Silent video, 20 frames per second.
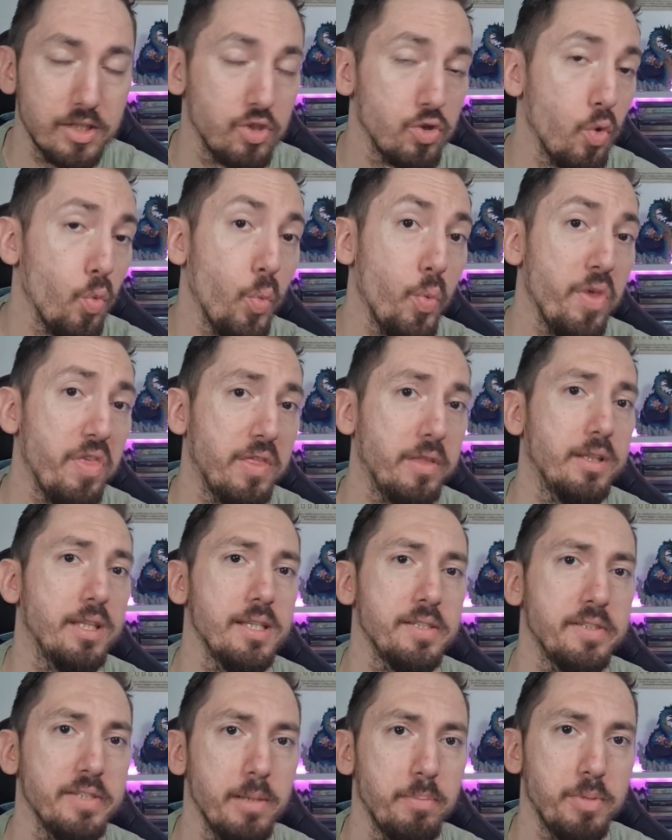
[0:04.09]
So with
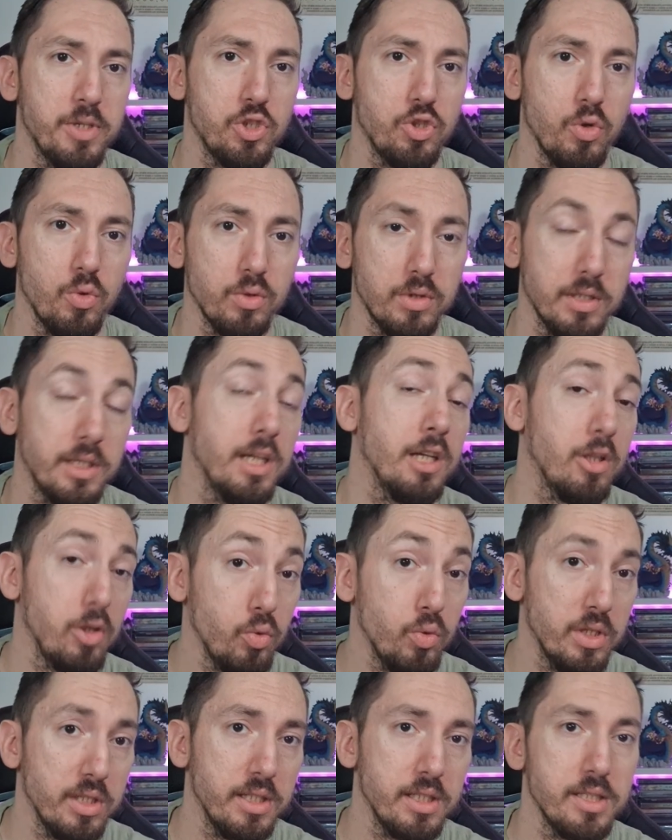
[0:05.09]
this episode,
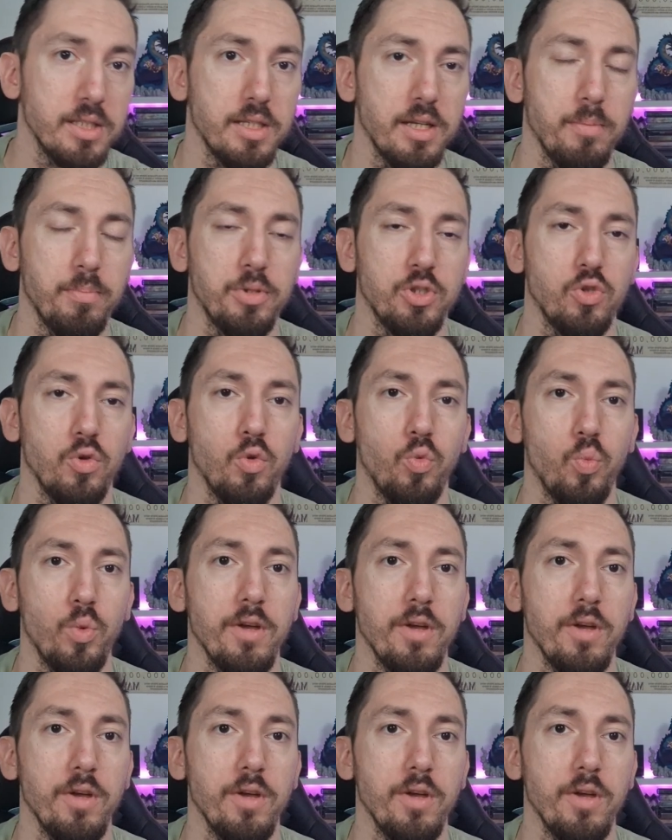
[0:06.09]
including this episode,